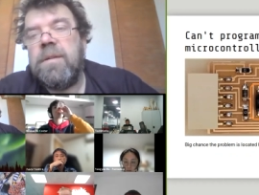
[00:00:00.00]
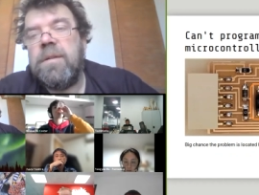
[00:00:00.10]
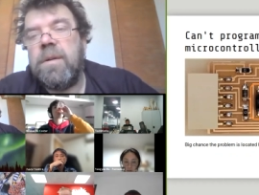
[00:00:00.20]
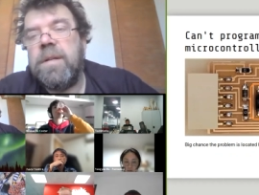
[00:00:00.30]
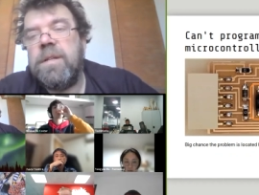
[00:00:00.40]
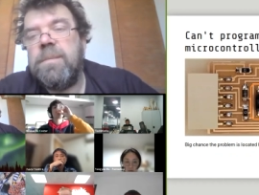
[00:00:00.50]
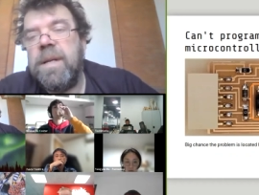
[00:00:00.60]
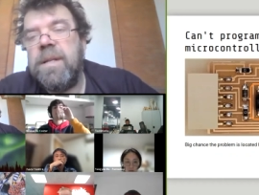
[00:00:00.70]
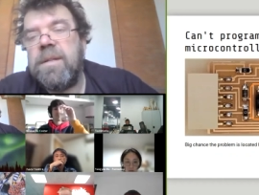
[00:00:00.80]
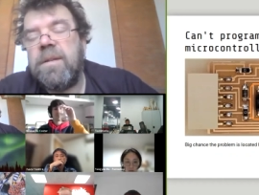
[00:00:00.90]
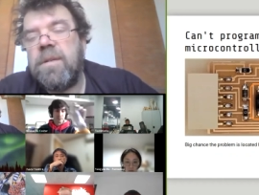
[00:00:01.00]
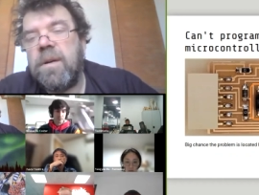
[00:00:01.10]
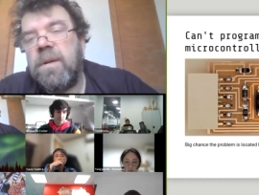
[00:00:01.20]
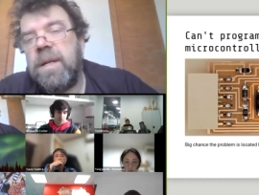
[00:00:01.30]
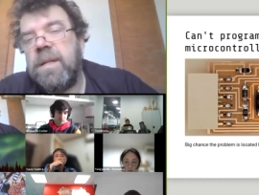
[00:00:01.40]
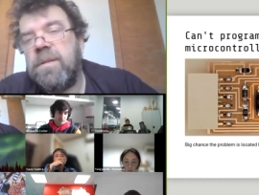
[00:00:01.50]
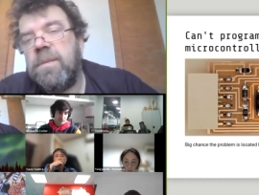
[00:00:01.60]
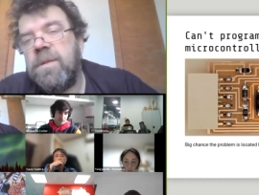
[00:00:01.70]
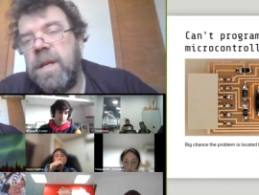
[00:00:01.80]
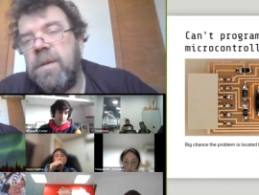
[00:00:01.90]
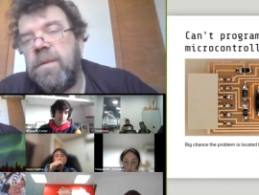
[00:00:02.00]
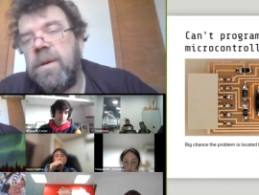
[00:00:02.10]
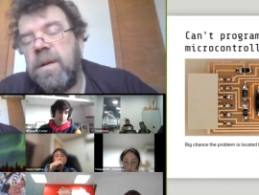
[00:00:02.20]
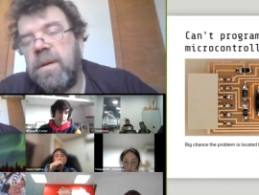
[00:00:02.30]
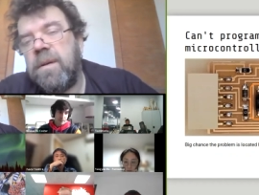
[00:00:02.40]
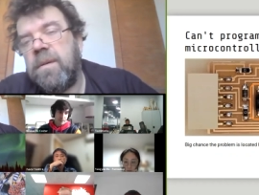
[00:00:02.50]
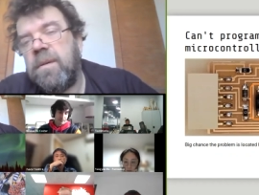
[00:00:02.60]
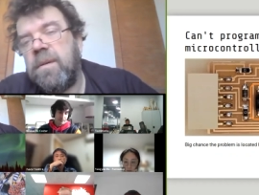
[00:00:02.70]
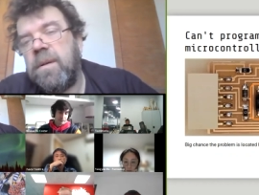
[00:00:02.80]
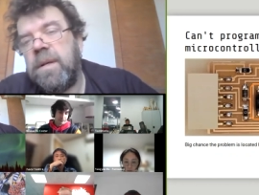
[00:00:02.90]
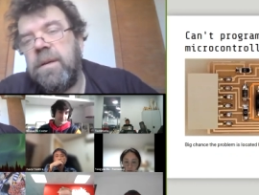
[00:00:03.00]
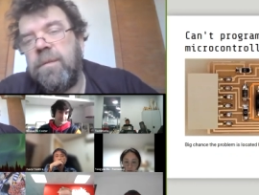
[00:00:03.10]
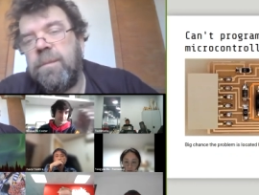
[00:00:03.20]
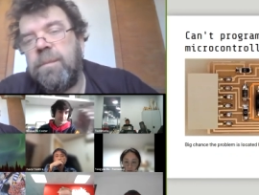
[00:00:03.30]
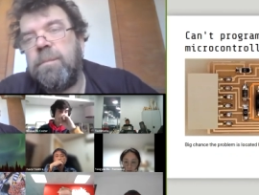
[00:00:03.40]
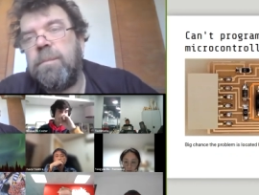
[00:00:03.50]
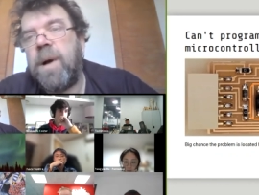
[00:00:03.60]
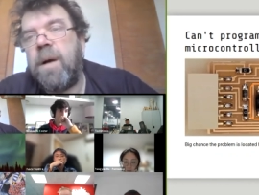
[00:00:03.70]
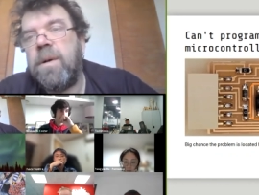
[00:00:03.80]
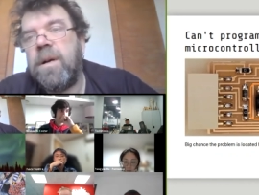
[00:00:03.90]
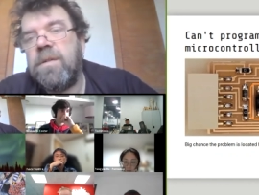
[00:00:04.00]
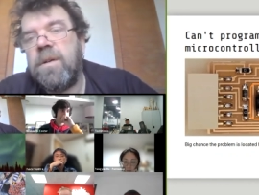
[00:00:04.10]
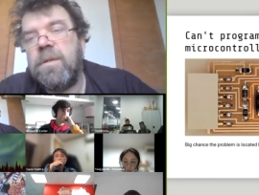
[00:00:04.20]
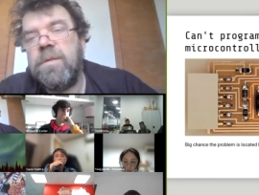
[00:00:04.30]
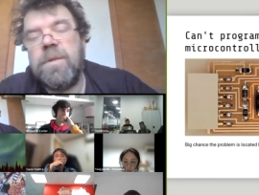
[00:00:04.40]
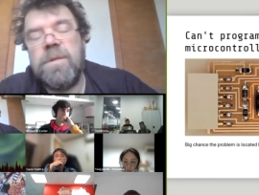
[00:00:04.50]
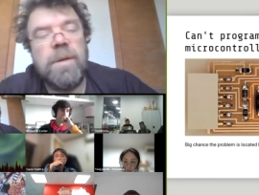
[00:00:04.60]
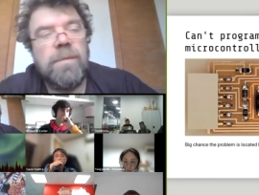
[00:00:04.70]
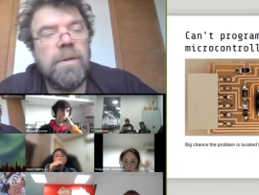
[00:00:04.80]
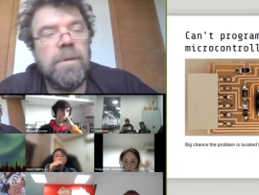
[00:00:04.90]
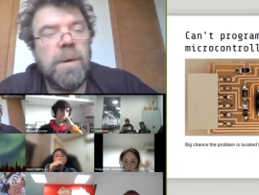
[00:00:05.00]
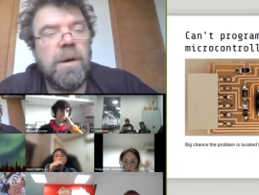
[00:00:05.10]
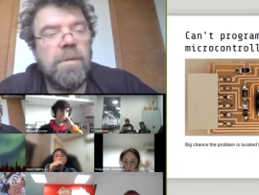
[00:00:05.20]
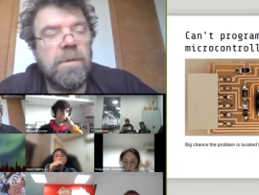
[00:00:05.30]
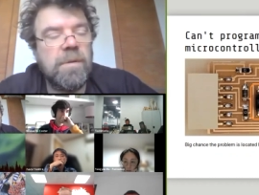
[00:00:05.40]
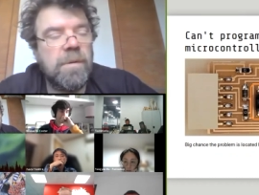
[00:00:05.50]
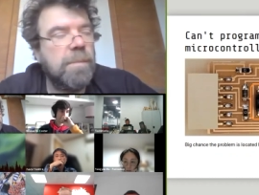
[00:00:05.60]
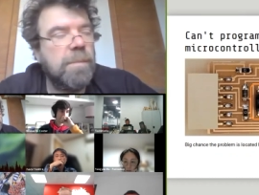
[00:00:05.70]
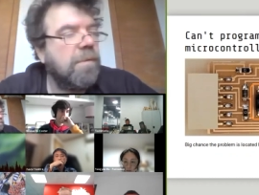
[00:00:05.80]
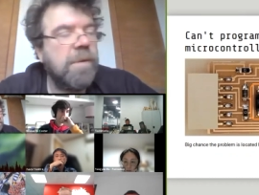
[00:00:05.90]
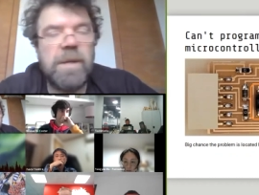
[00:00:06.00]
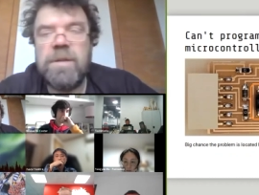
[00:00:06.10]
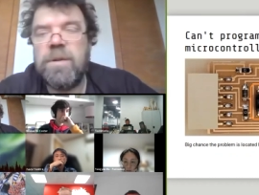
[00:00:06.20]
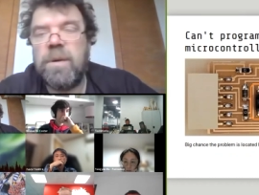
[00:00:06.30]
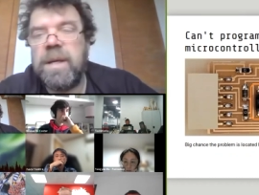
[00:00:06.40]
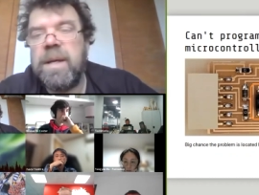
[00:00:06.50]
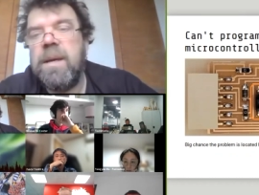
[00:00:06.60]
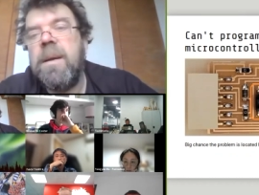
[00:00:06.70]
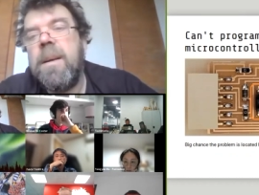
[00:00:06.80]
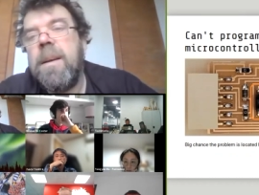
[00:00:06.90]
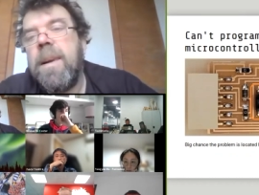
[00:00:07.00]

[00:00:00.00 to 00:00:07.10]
So this means it's receiving enough power, so it's receiving the power, the powering is okay.